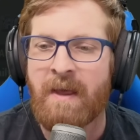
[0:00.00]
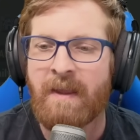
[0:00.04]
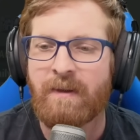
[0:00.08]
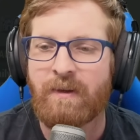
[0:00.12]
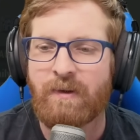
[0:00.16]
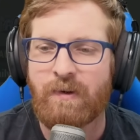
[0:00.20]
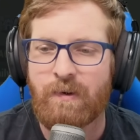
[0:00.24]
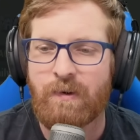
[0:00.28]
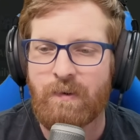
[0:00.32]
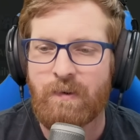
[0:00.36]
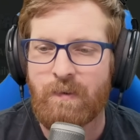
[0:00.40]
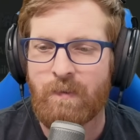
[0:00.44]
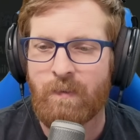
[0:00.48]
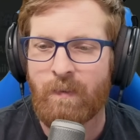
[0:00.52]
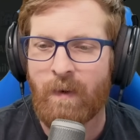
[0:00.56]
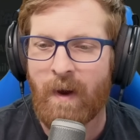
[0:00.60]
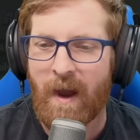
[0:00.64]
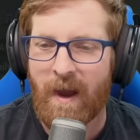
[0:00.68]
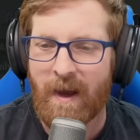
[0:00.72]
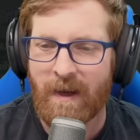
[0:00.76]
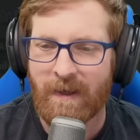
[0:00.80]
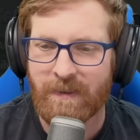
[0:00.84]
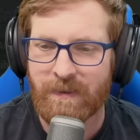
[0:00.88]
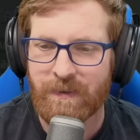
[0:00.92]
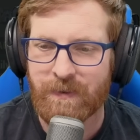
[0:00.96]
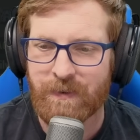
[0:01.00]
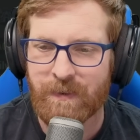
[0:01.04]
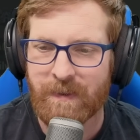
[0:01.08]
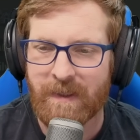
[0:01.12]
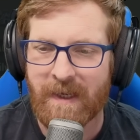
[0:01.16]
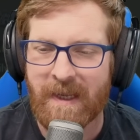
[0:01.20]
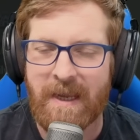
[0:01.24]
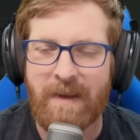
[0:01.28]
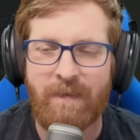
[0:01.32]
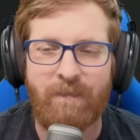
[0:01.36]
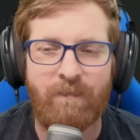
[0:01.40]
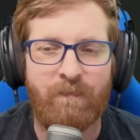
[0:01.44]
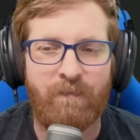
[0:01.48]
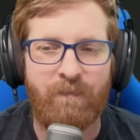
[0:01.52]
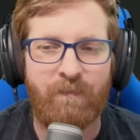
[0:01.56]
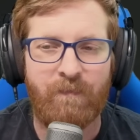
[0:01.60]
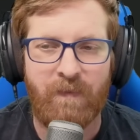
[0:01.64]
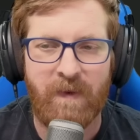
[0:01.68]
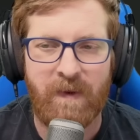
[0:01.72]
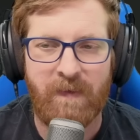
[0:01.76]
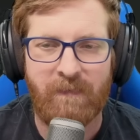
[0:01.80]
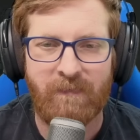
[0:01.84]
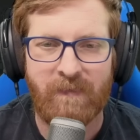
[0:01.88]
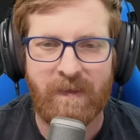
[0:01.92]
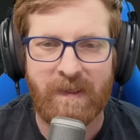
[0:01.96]

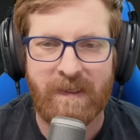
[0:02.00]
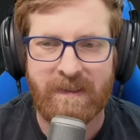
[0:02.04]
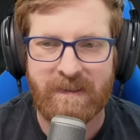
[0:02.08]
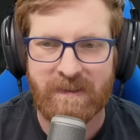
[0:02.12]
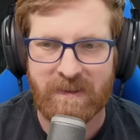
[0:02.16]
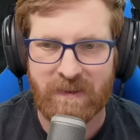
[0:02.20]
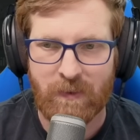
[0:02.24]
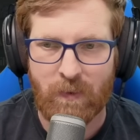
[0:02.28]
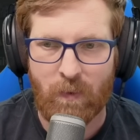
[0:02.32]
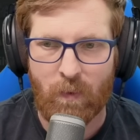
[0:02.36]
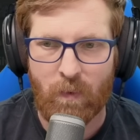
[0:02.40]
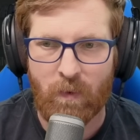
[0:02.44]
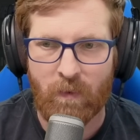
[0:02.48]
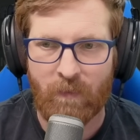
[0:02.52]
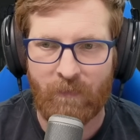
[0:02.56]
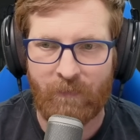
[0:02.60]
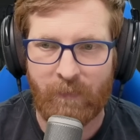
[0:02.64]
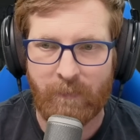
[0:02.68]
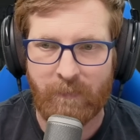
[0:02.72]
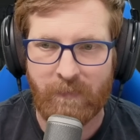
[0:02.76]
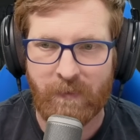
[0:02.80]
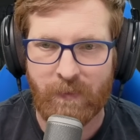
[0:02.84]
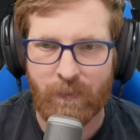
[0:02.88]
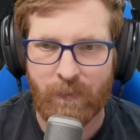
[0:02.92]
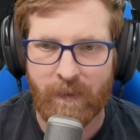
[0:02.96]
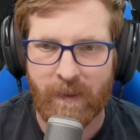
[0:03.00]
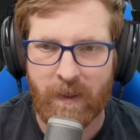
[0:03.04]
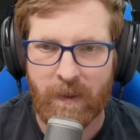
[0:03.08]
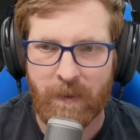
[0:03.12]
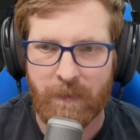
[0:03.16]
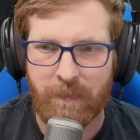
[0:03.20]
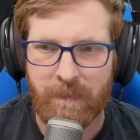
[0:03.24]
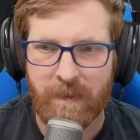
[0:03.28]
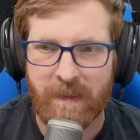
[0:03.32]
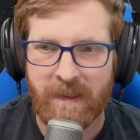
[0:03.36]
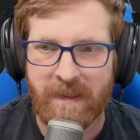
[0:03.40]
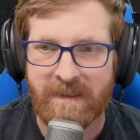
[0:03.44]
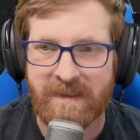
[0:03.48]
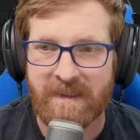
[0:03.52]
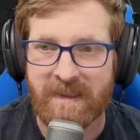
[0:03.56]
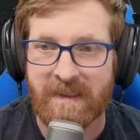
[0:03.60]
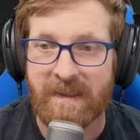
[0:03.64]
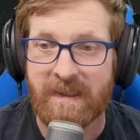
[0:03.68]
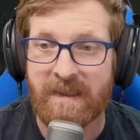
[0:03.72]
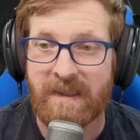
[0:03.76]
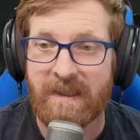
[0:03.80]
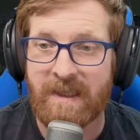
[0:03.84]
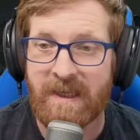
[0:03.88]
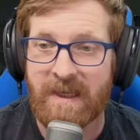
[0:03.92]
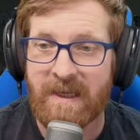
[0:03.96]
250 score from doing all these,
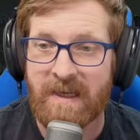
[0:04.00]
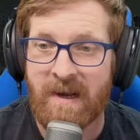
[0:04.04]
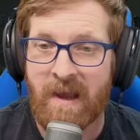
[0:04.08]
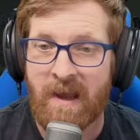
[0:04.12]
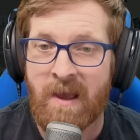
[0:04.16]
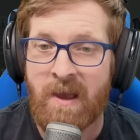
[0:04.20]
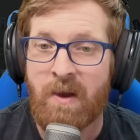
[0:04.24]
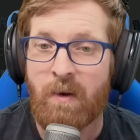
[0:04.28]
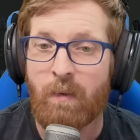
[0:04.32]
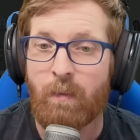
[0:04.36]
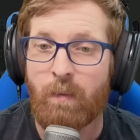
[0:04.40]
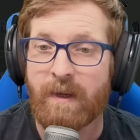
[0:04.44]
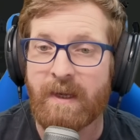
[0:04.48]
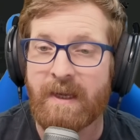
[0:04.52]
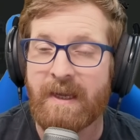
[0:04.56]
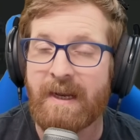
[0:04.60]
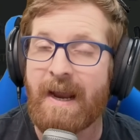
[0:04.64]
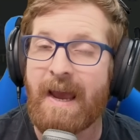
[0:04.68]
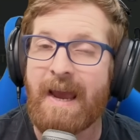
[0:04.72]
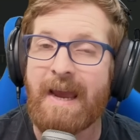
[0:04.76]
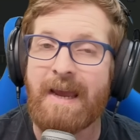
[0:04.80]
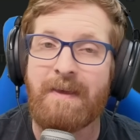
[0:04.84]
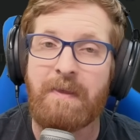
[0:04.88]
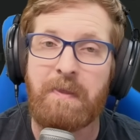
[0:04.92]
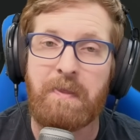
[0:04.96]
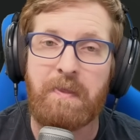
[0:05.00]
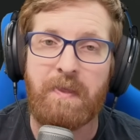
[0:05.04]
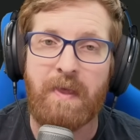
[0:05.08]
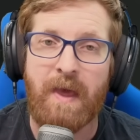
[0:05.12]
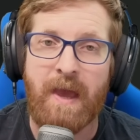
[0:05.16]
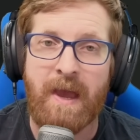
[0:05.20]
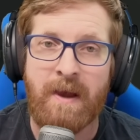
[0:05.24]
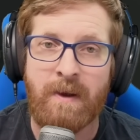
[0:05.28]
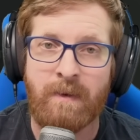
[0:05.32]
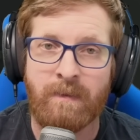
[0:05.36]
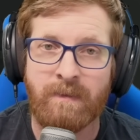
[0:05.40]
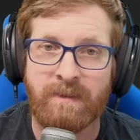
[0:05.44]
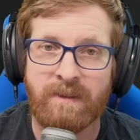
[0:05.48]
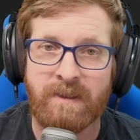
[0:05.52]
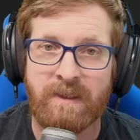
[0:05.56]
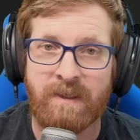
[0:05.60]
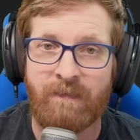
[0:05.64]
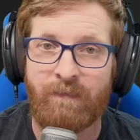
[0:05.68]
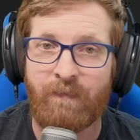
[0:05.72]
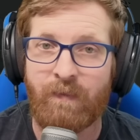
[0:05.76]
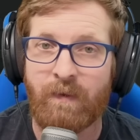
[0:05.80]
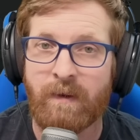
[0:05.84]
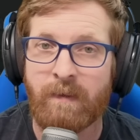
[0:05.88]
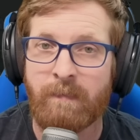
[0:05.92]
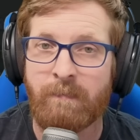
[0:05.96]
and then we get 1,000
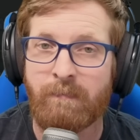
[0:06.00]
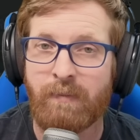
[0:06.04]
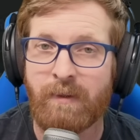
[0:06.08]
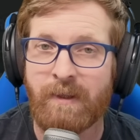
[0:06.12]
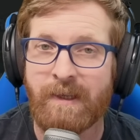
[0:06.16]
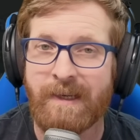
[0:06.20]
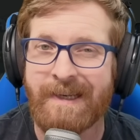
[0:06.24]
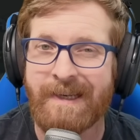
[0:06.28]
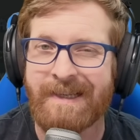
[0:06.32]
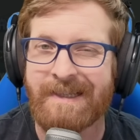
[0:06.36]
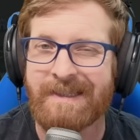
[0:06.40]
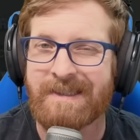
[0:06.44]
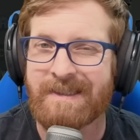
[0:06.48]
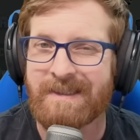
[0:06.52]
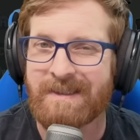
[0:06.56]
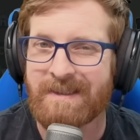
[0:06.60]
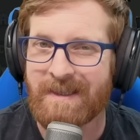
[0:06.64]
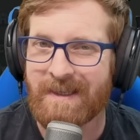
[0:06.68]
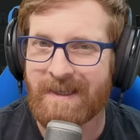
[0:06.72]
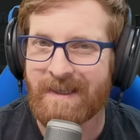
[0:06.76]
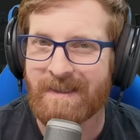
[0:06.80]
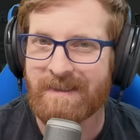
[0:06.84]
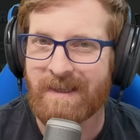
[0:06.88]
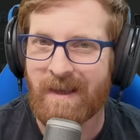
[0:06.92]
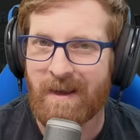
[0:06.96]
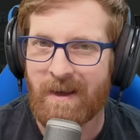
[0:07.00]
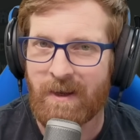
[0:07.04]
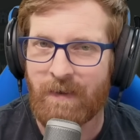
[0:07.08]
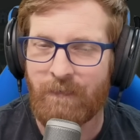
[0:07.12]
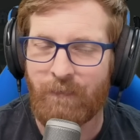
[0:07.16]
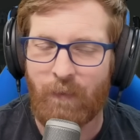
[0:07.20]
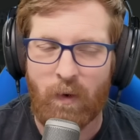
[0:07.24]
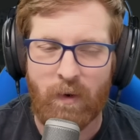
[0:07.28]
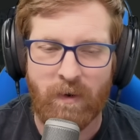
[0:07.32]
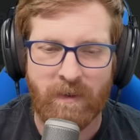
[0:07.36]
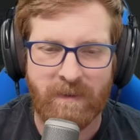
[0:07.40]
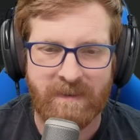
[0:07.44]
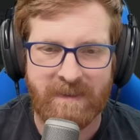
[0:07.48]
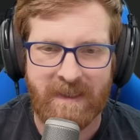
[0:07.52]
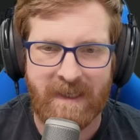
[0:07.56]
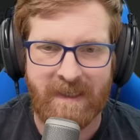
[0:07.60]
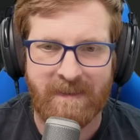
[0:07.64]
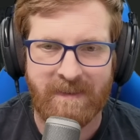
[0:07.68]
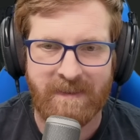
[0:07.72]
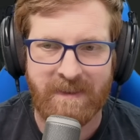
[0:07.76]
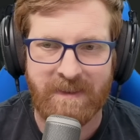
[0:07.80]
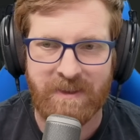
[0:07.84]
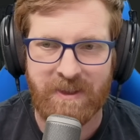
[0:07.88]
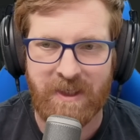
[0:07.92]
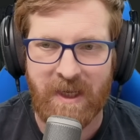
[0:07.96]
for completing 6 of our
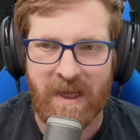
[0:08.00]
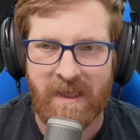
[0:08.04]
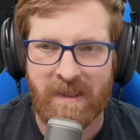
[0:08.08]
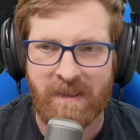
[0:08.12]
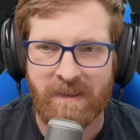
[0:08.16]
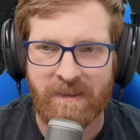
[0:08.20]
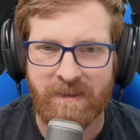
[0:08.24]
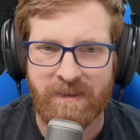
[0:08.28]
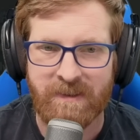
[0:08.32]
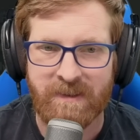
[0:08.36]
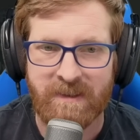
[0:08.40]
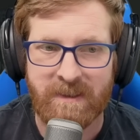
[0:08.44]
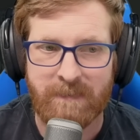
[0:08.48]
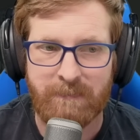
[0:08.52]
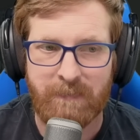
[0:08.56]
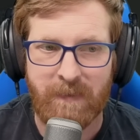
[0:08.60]
daily challenges.